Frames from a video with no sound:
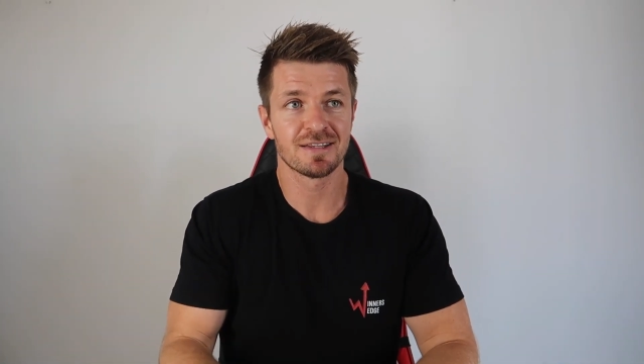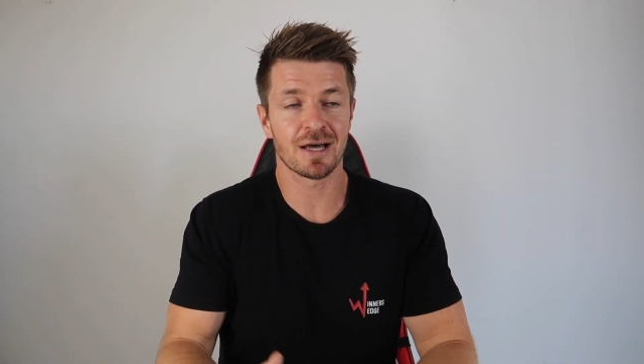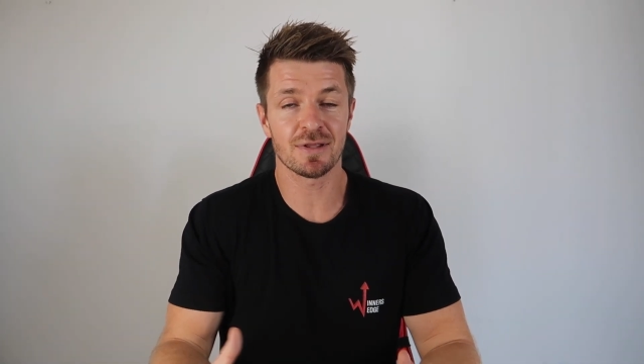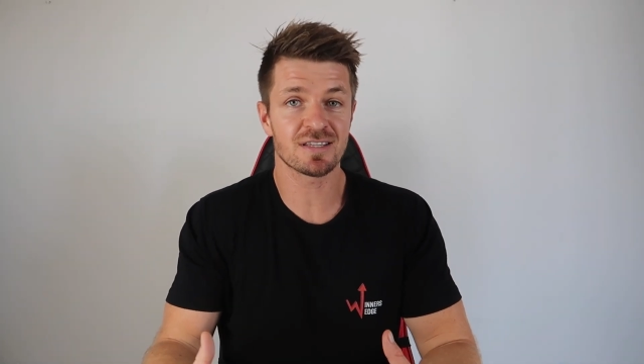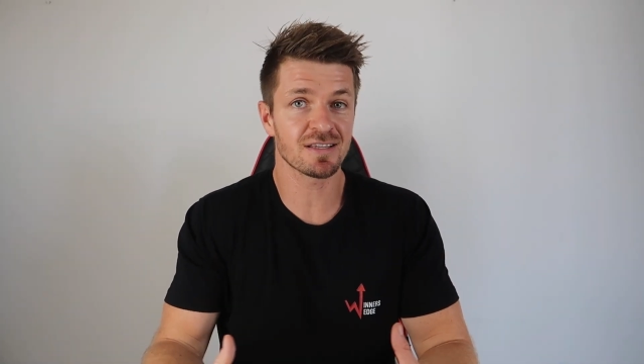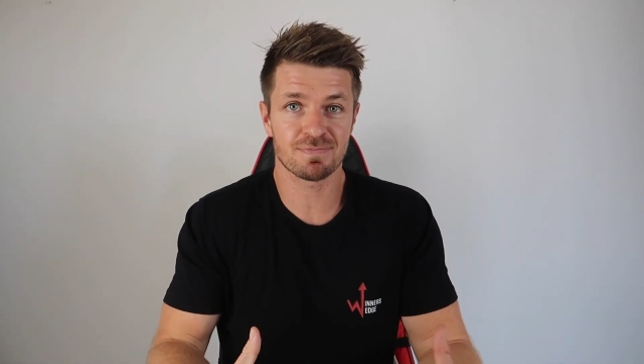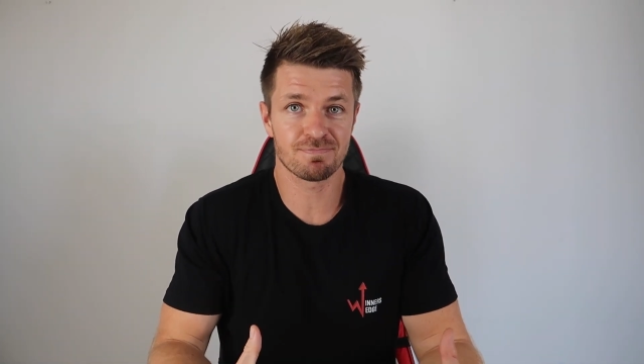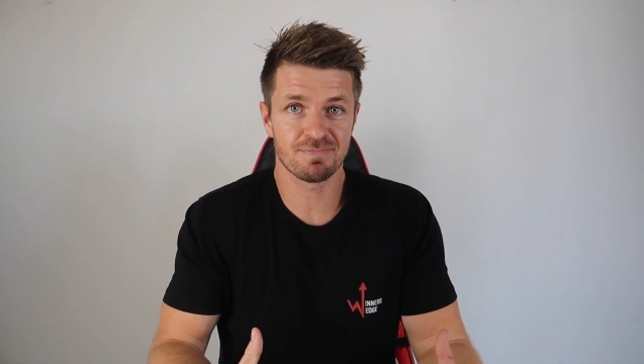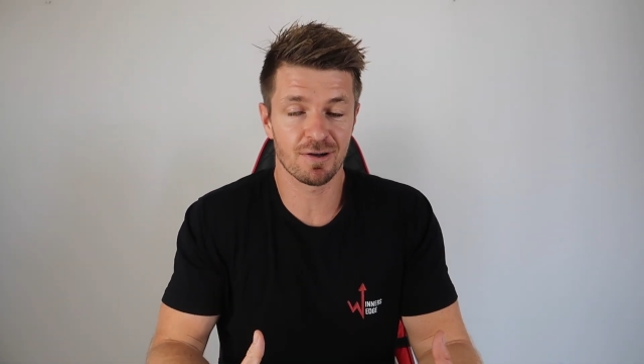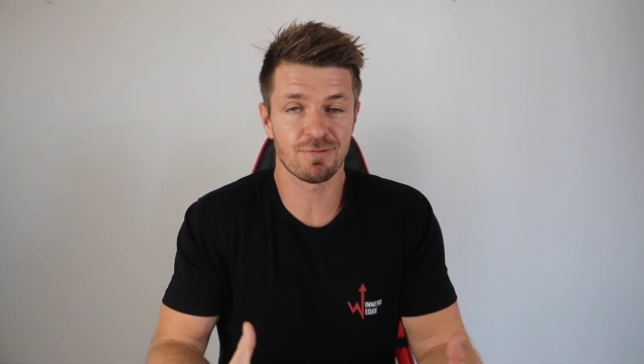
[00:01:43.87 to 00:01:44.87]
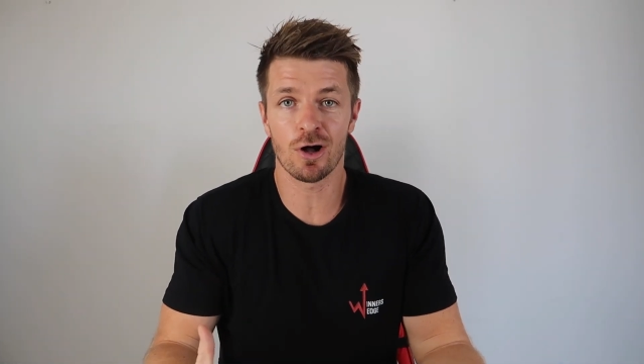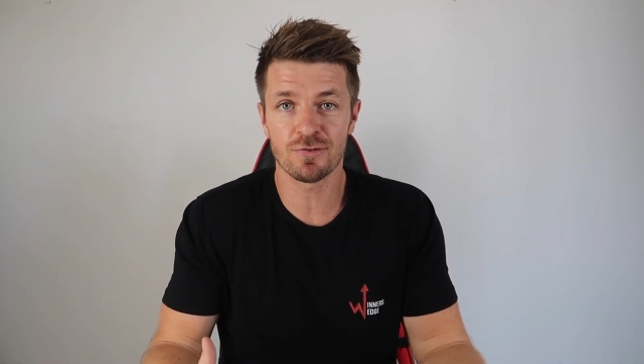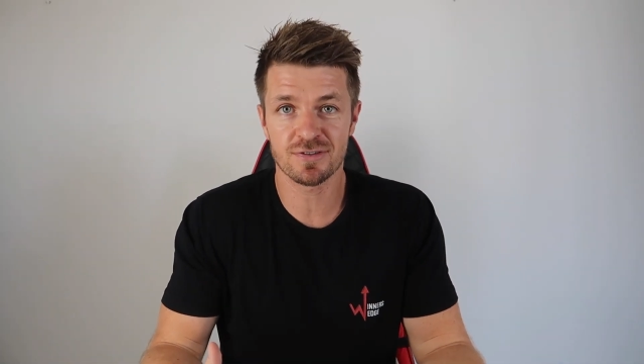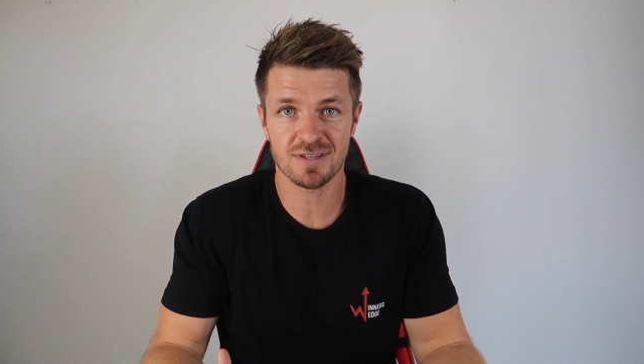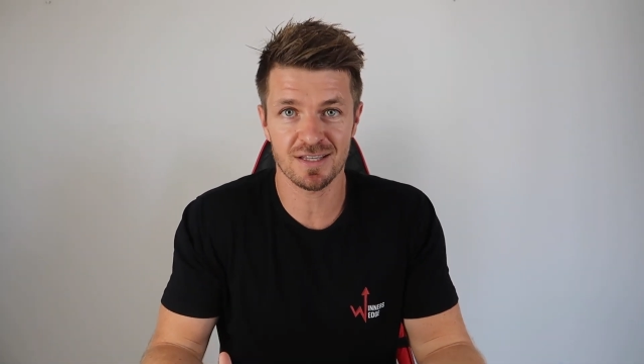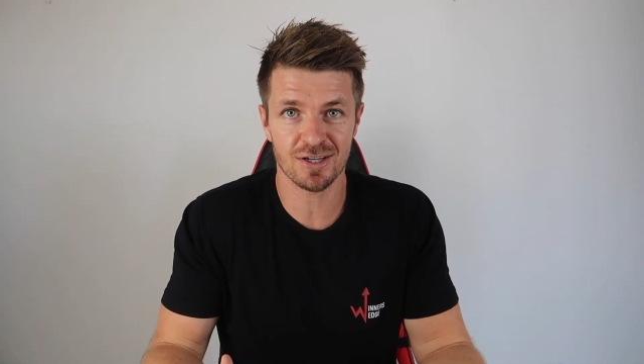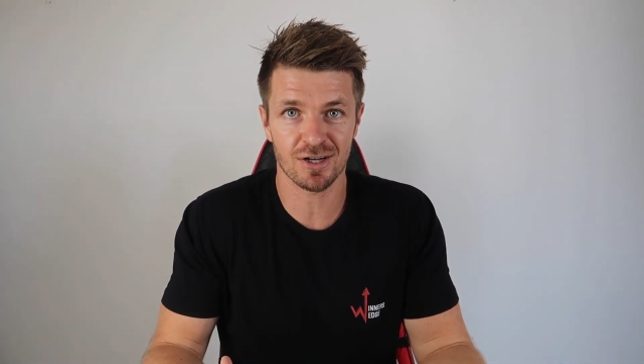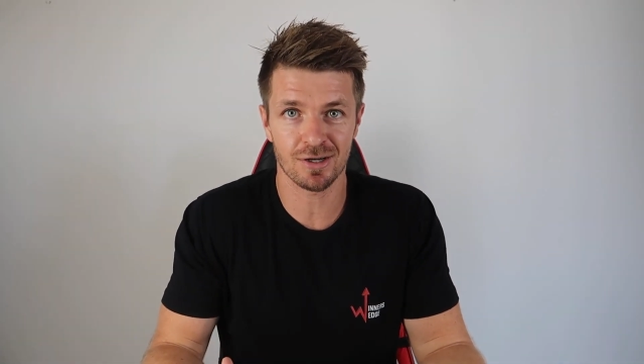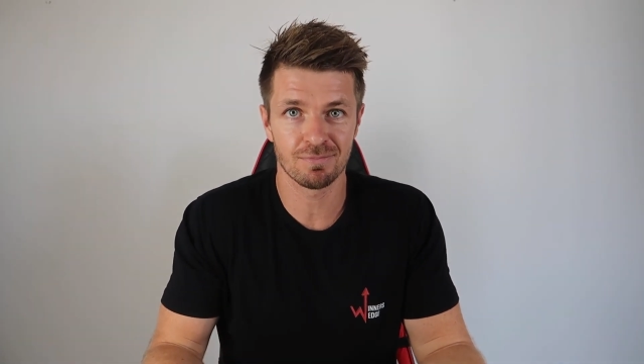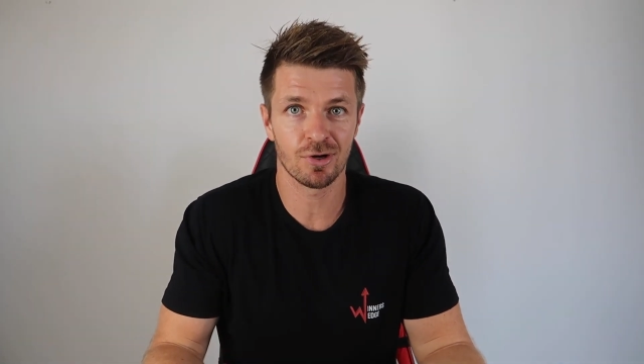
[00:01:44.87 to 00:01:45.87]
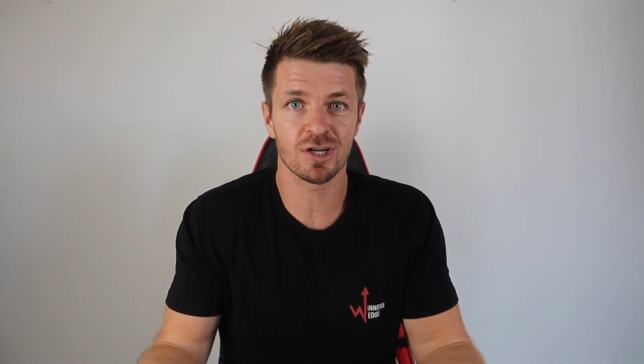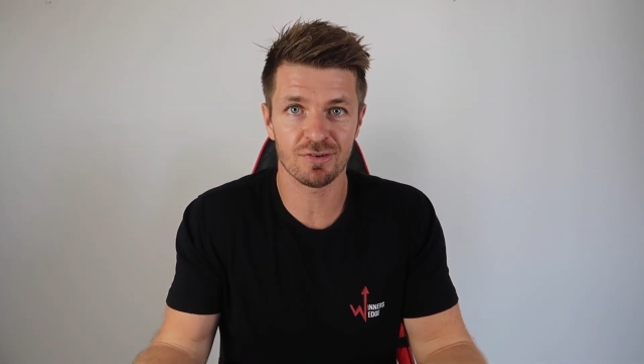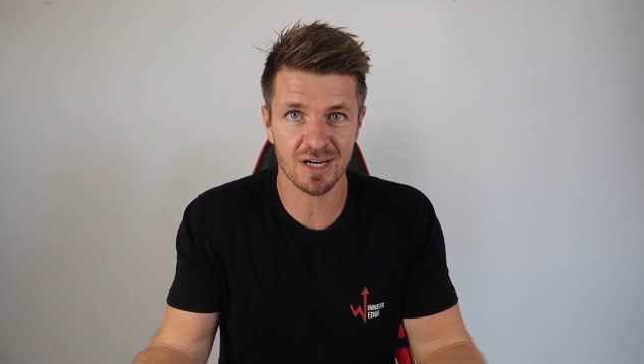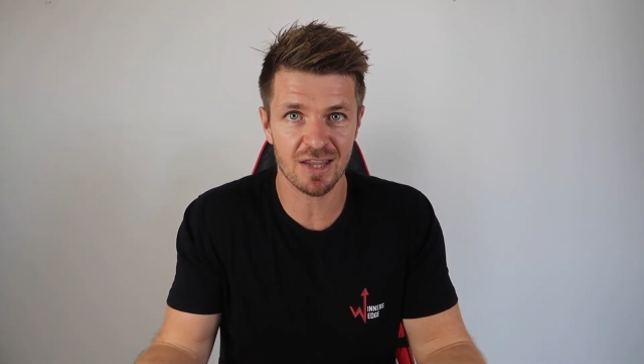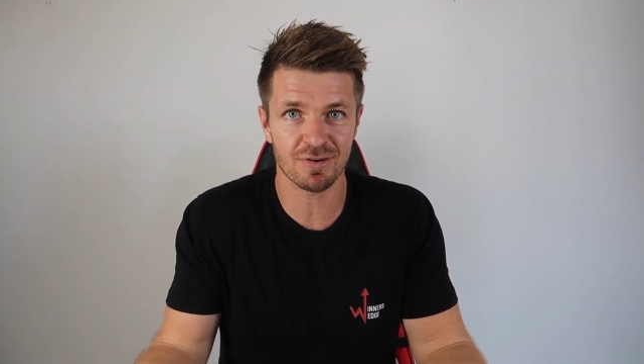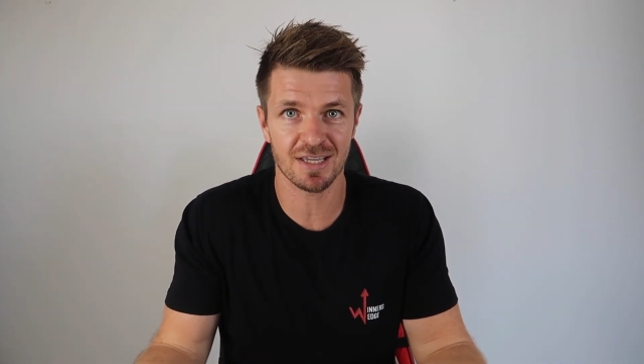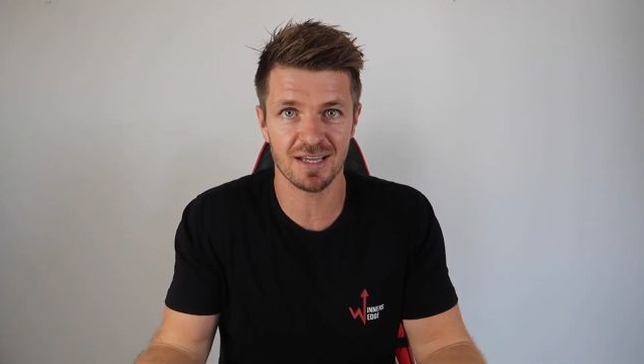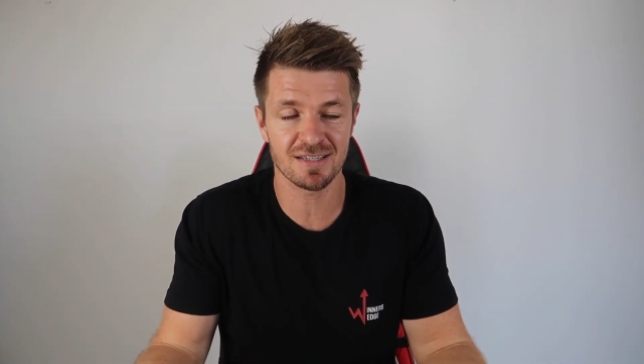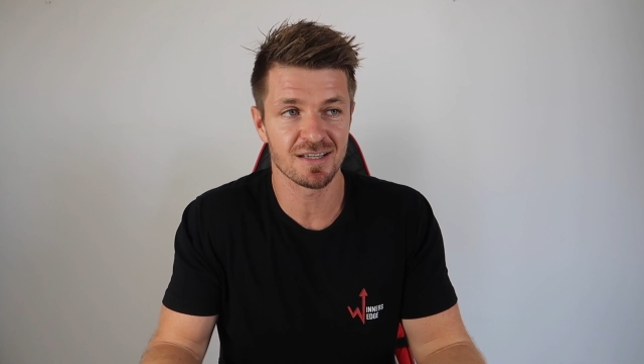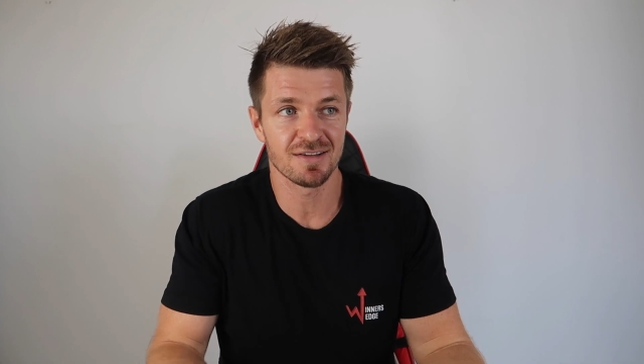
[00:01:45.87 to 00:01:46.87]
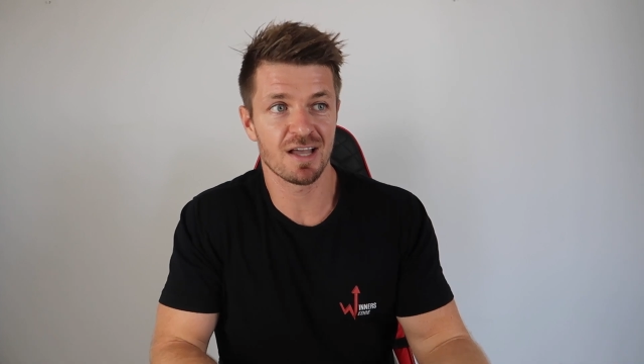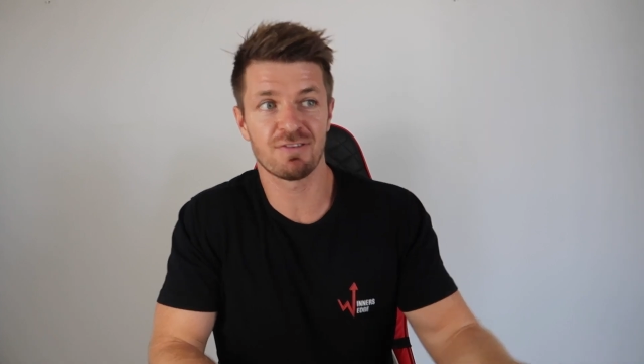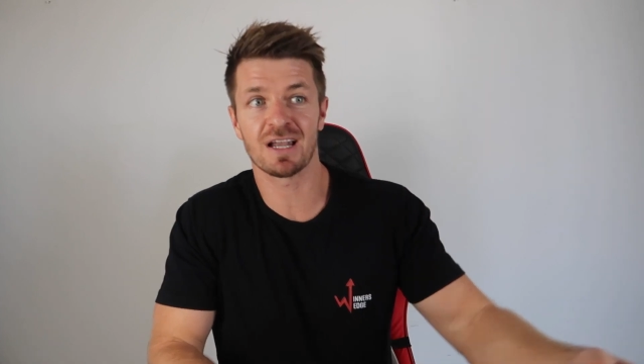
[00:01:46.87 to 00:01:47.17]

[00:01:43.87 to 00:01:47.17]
Now this has evolved since our hunter and gatherer days. If a